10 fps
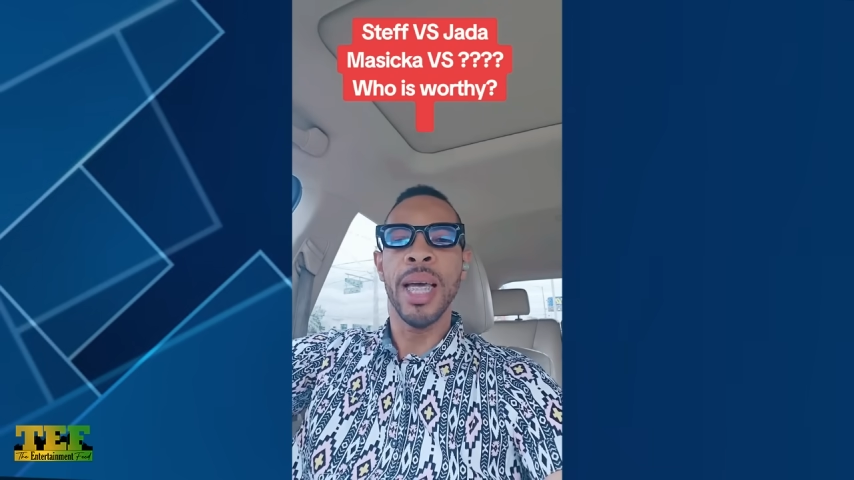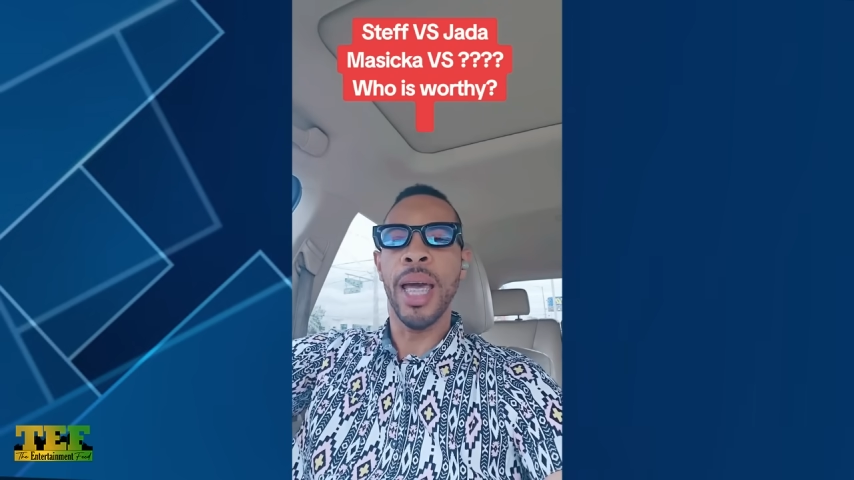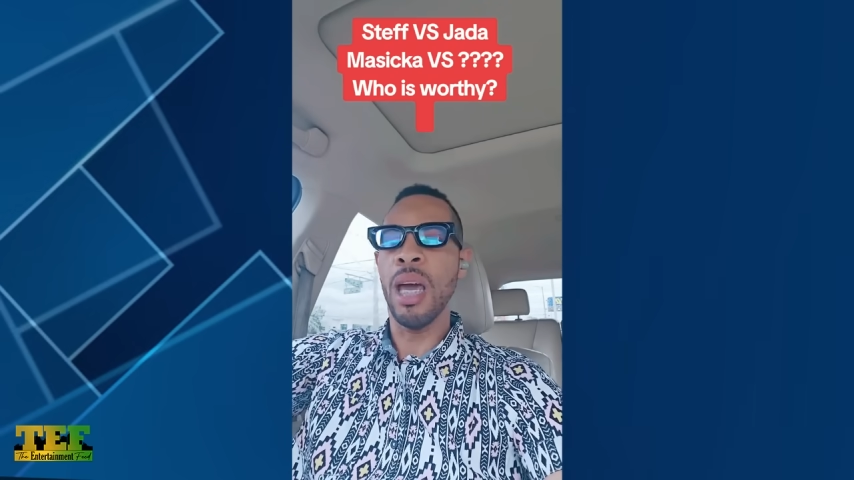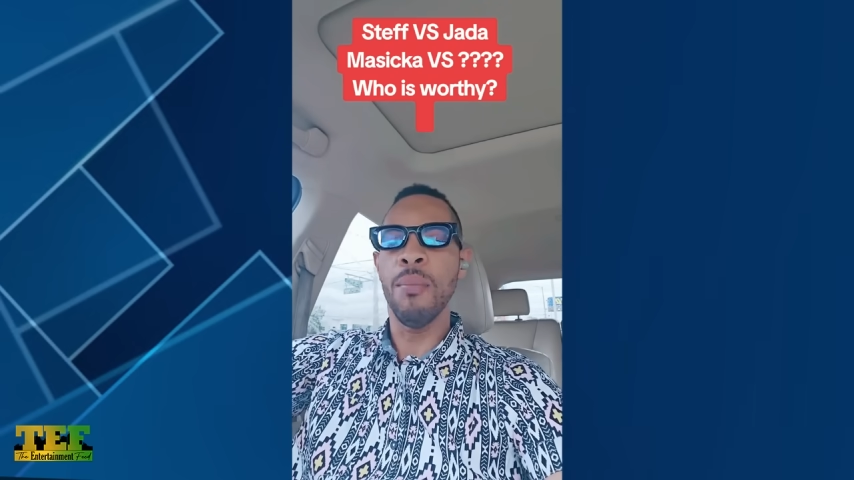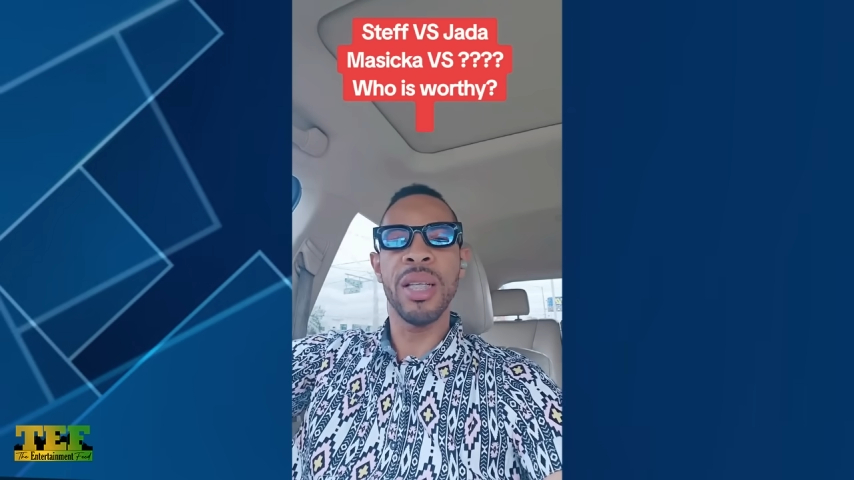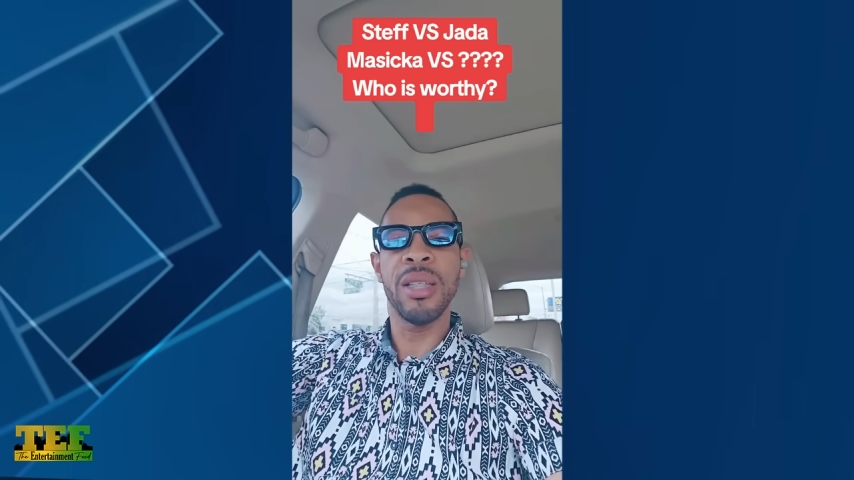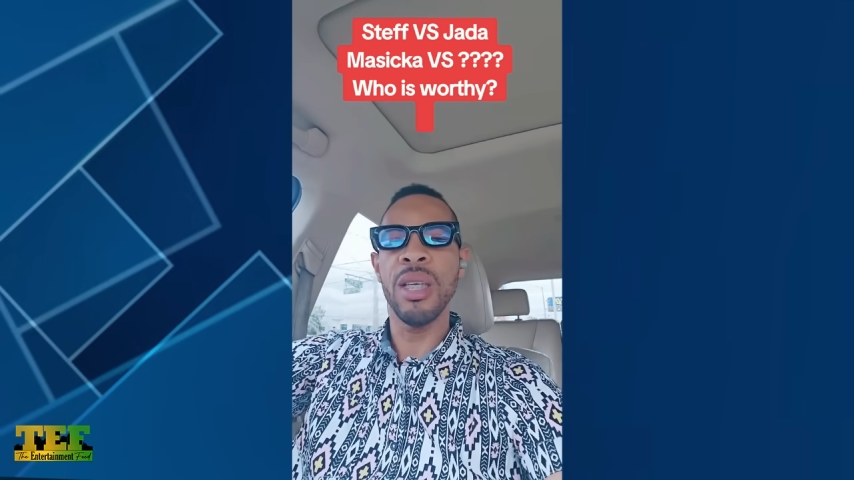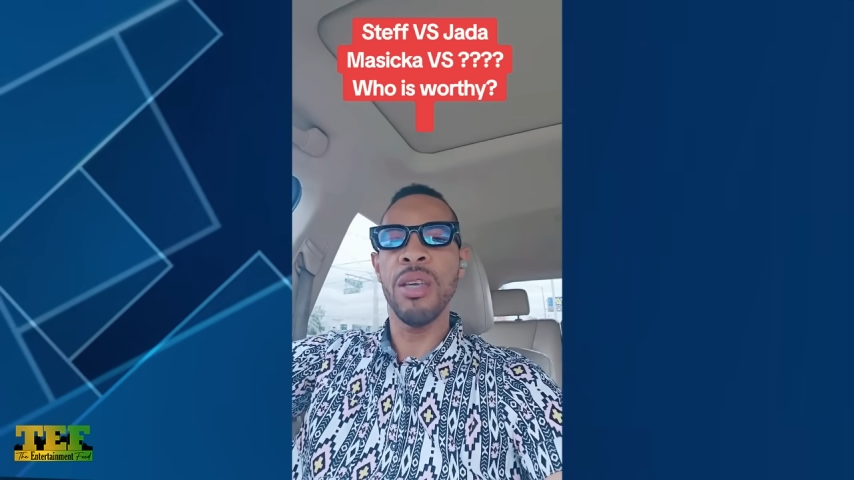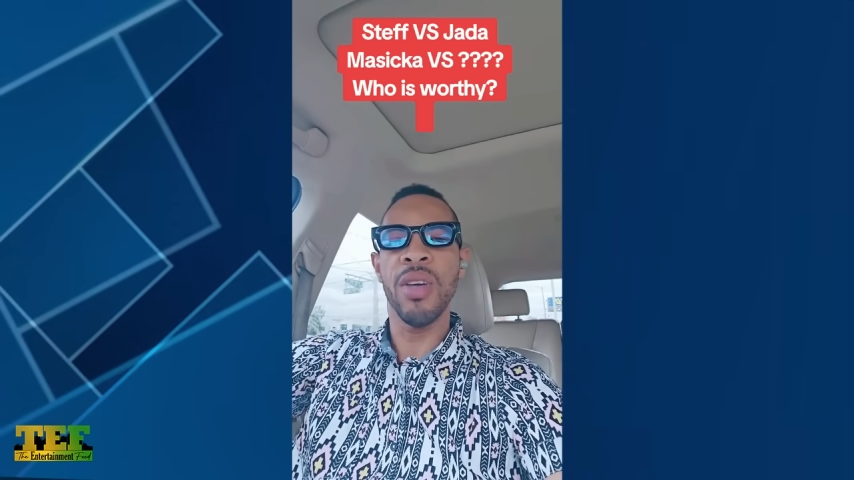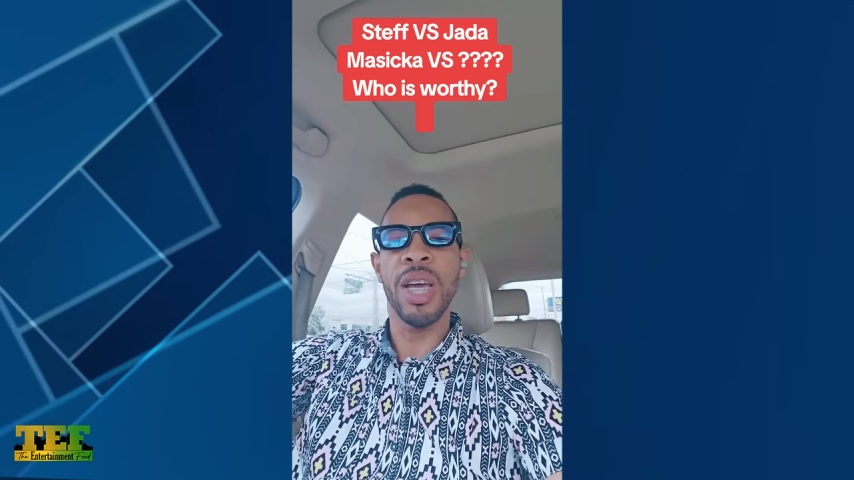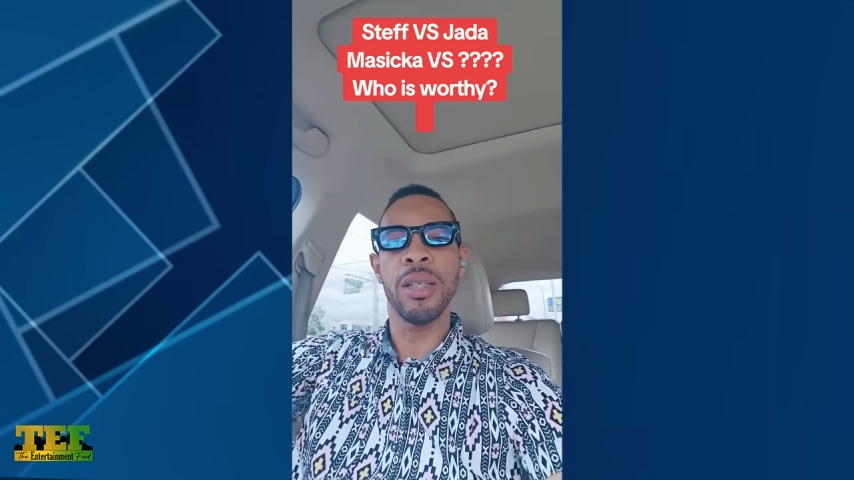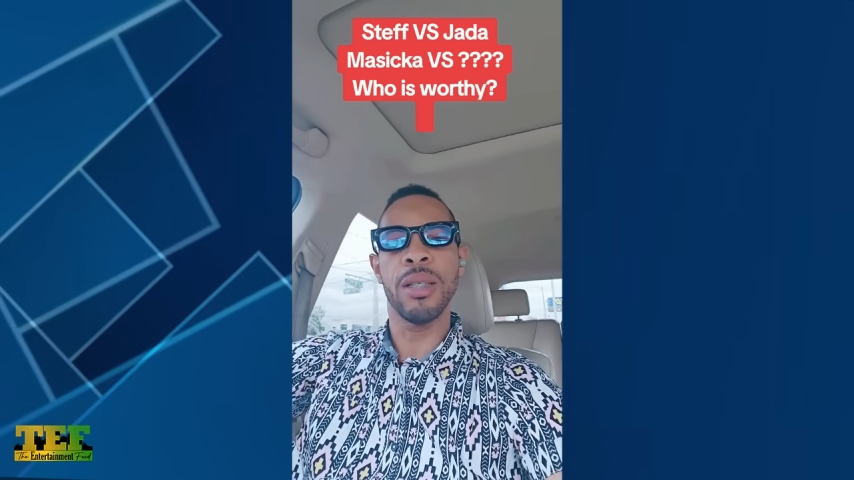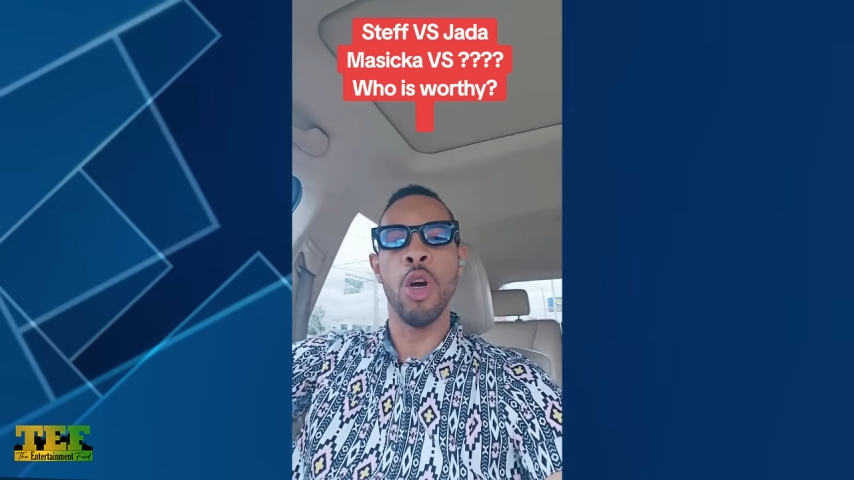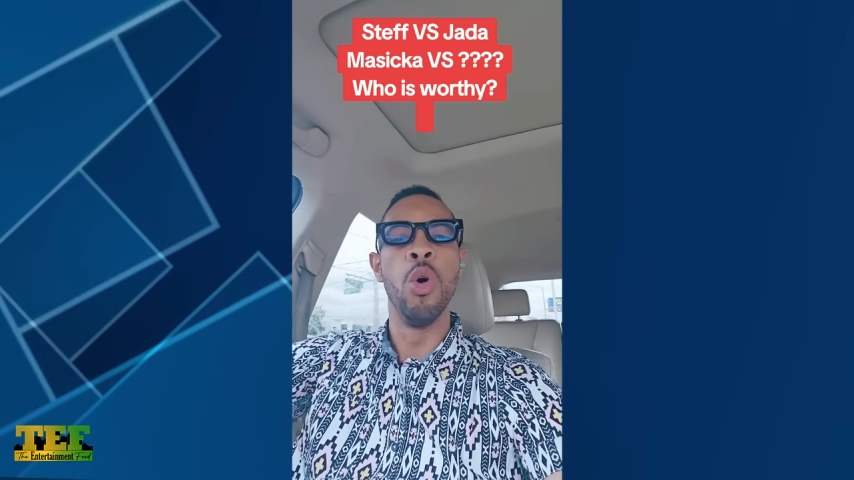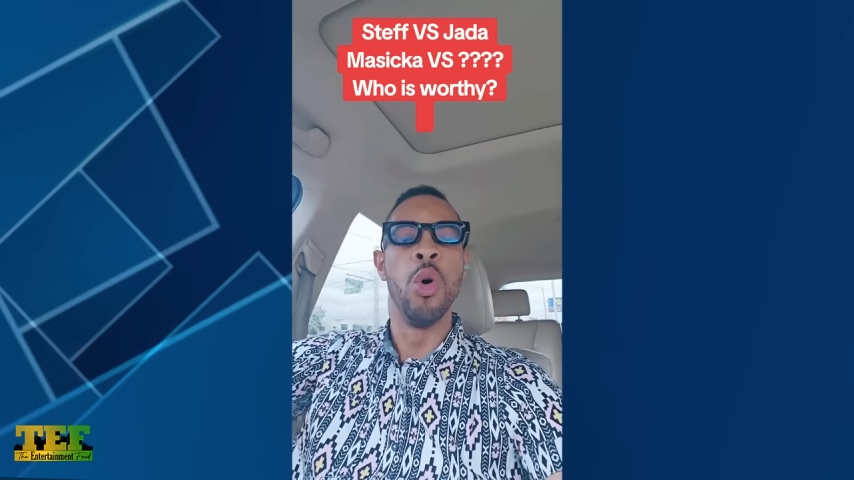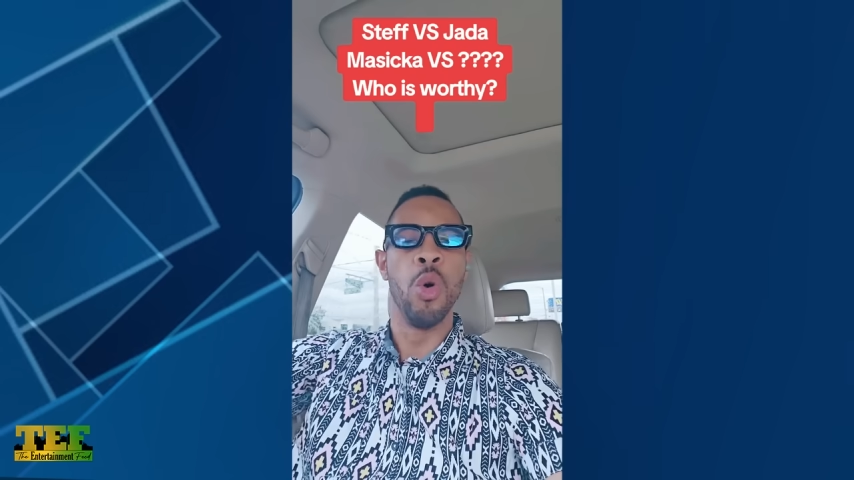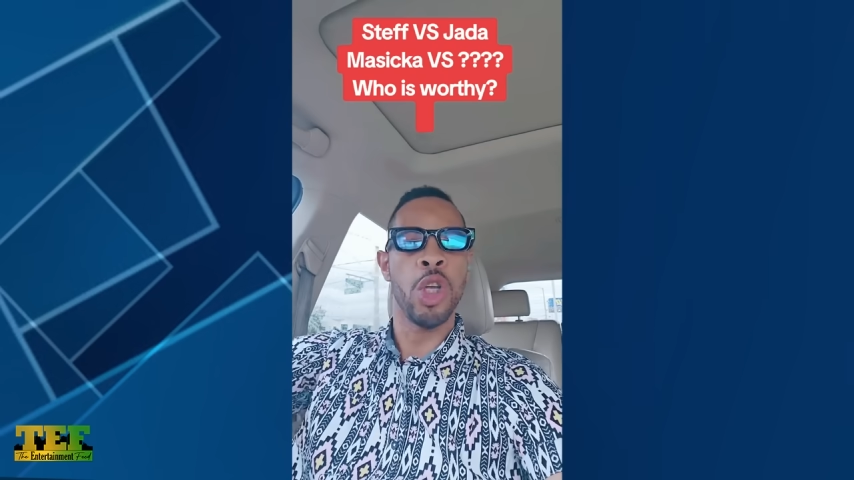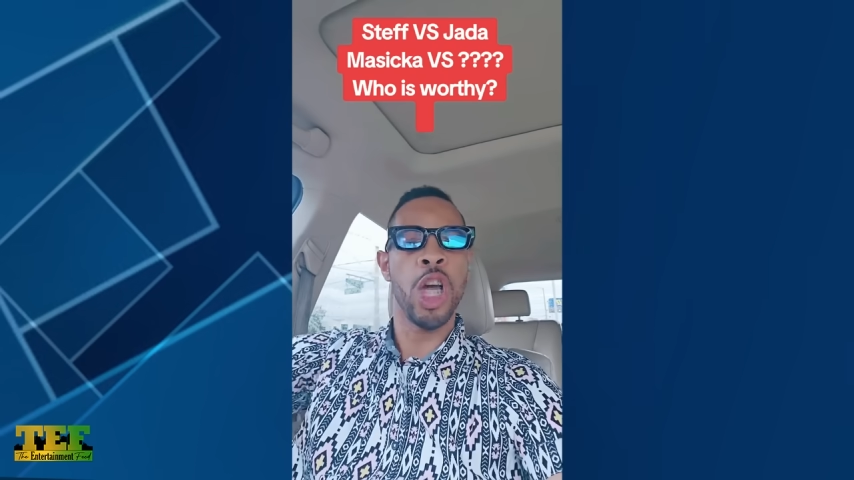came on TV and said, "Oh,